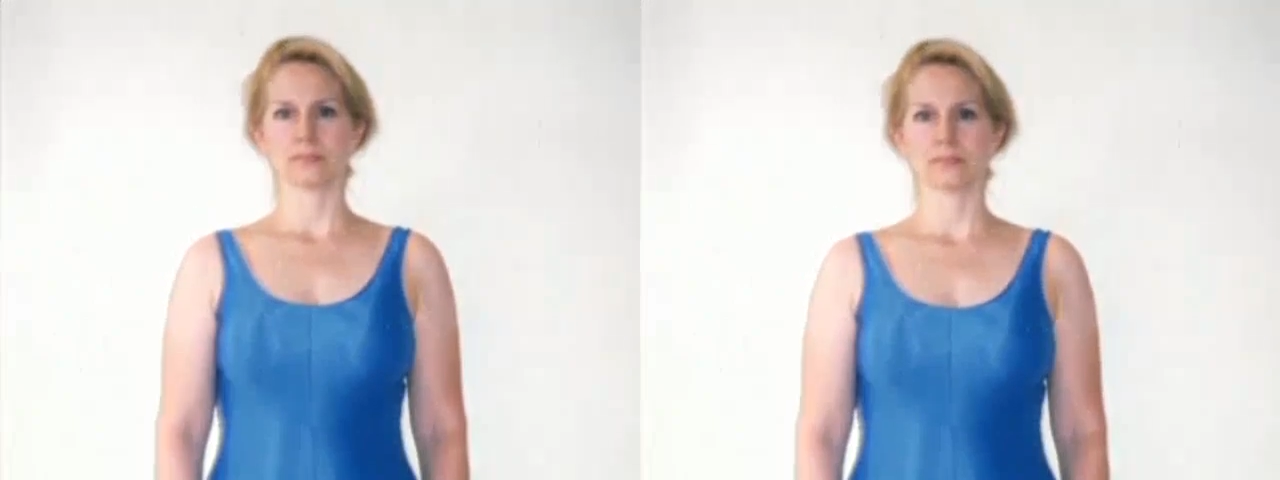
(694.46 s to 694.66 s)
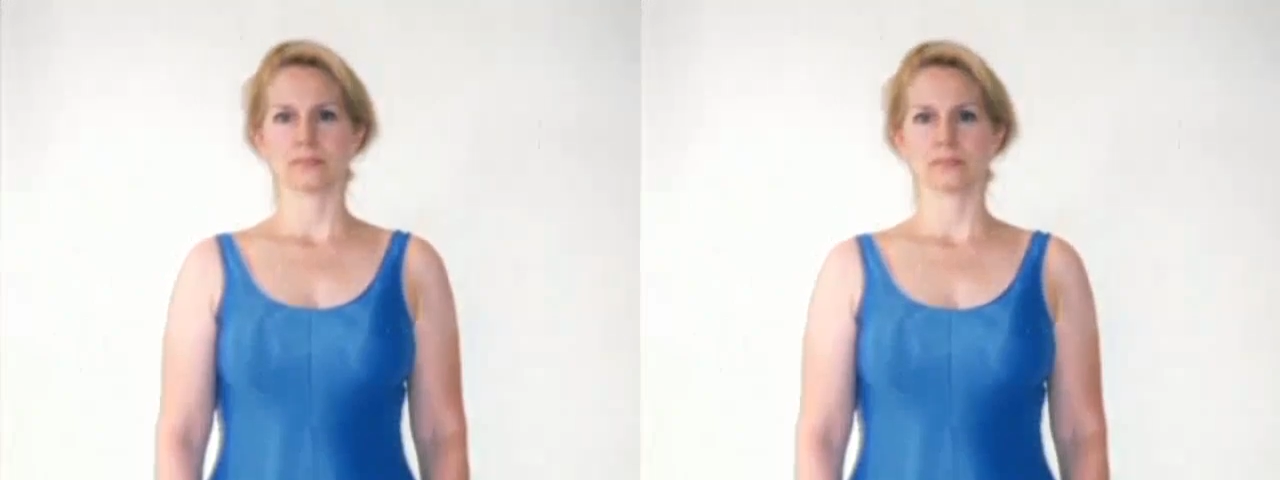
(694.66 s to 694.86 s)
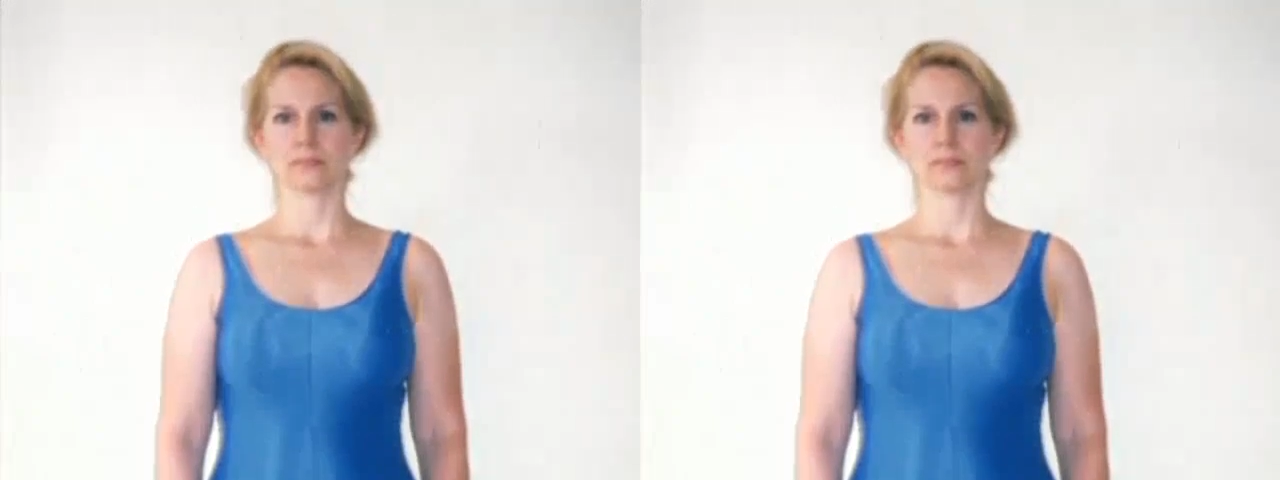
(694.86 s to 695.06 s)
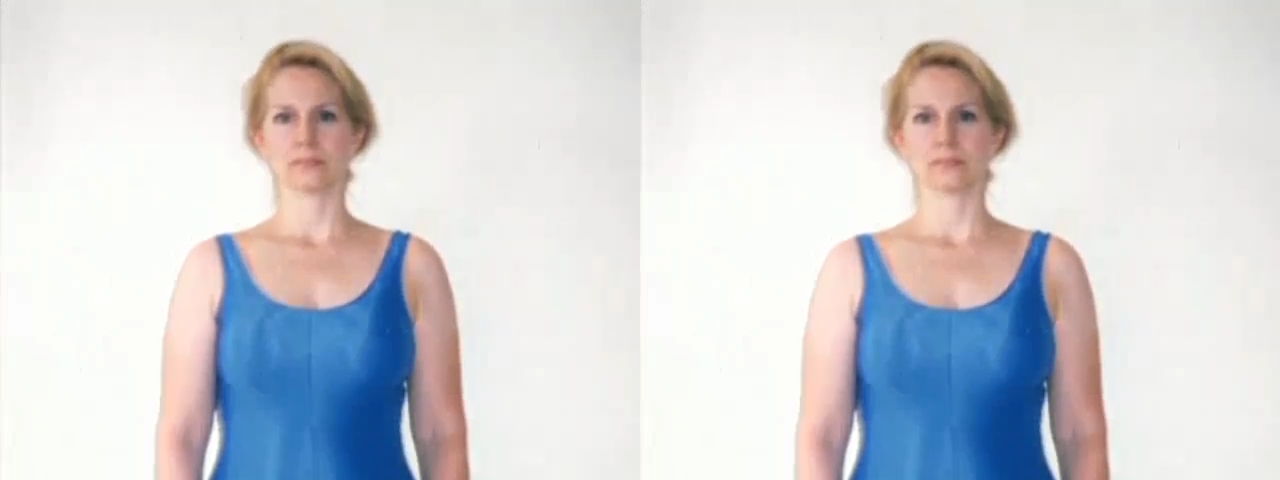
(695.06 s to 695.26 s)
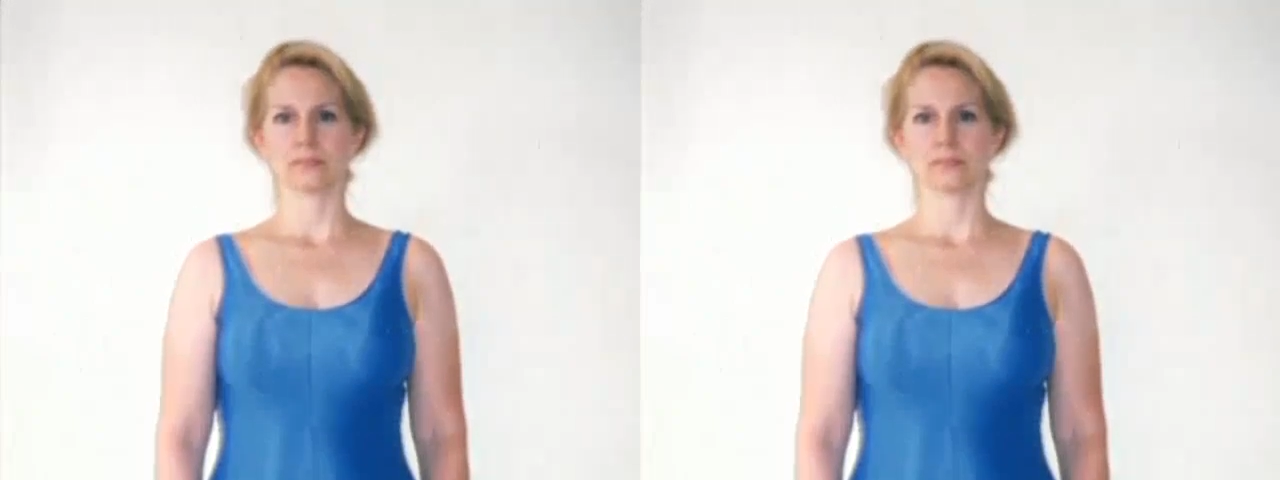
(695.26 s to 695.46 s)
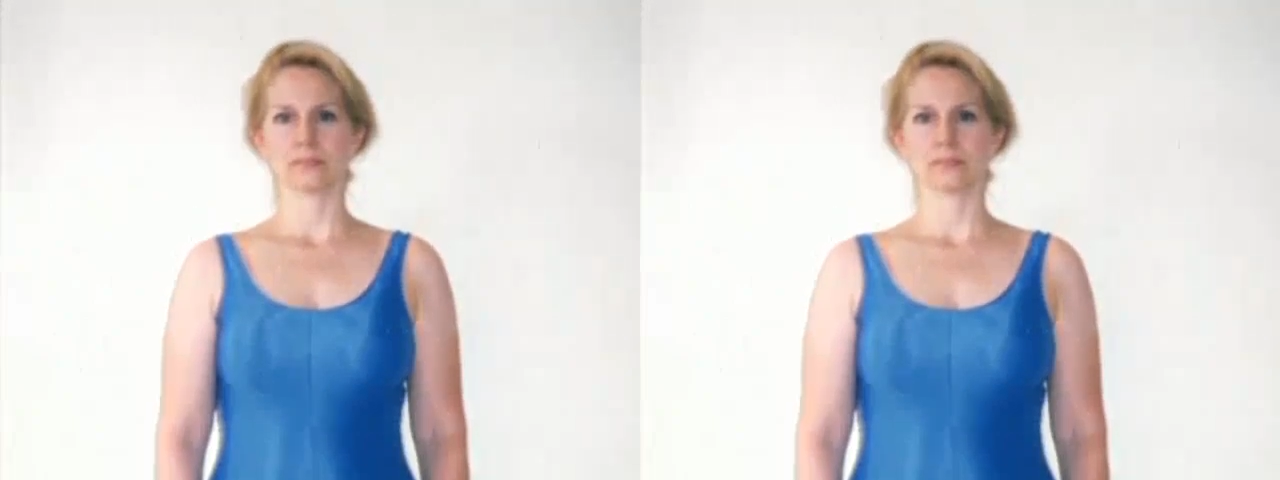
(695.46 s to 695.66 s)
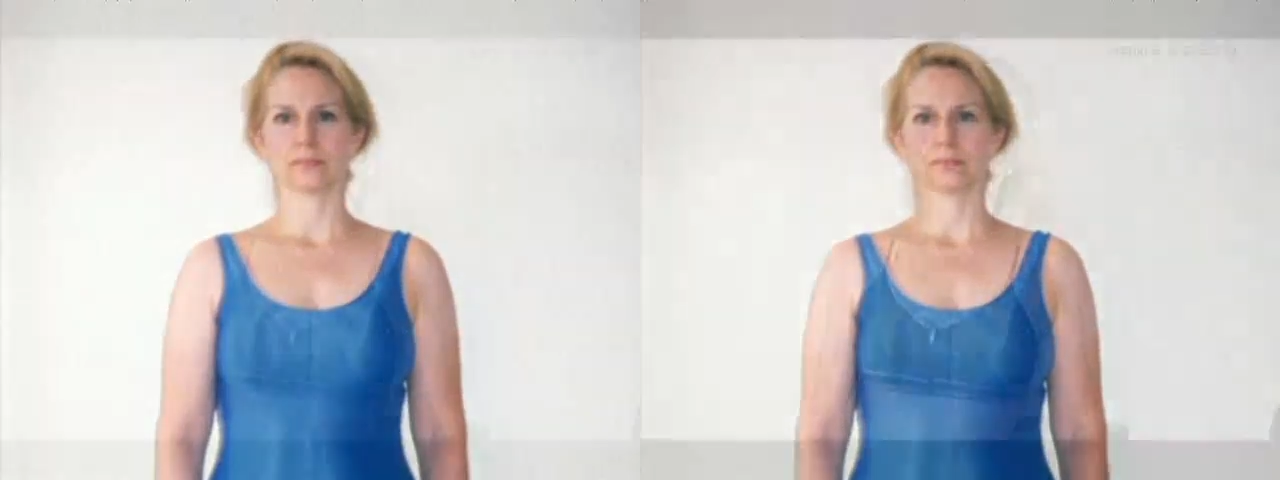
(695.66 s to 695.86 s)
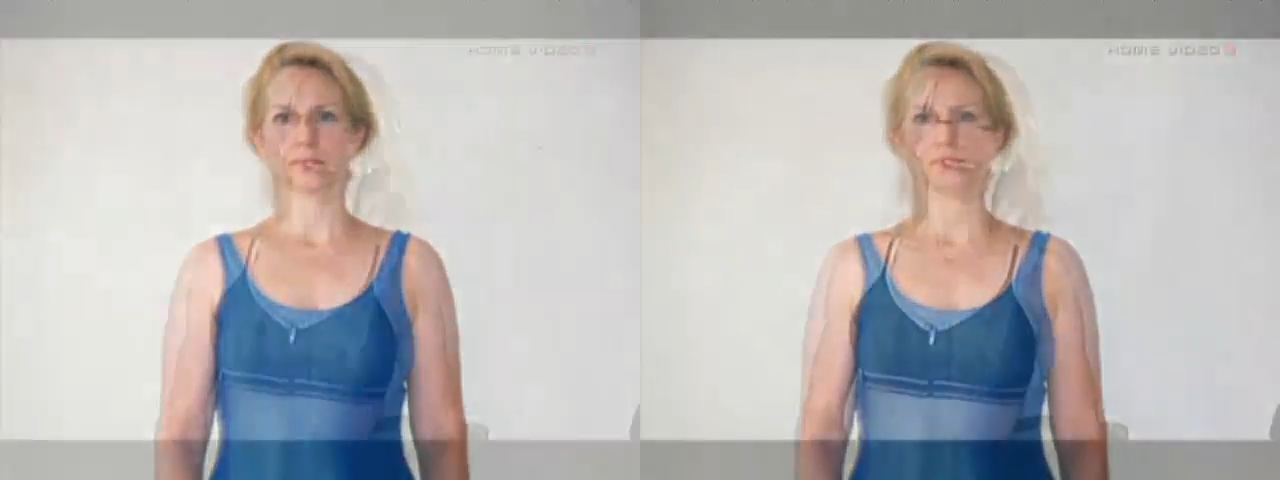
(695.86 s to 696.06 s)
Sitting up that night,
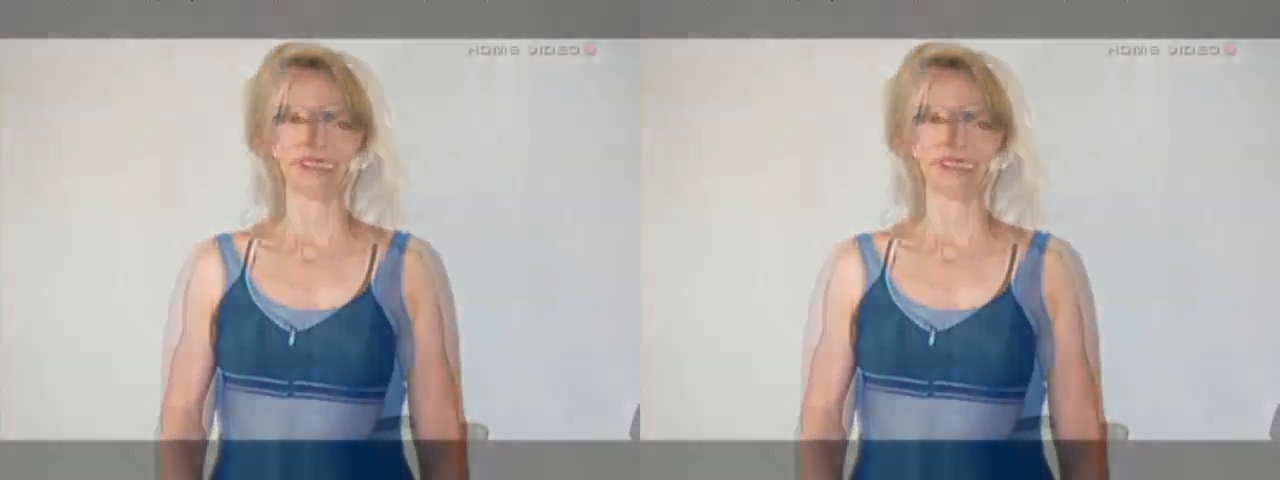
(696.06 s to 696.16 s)
I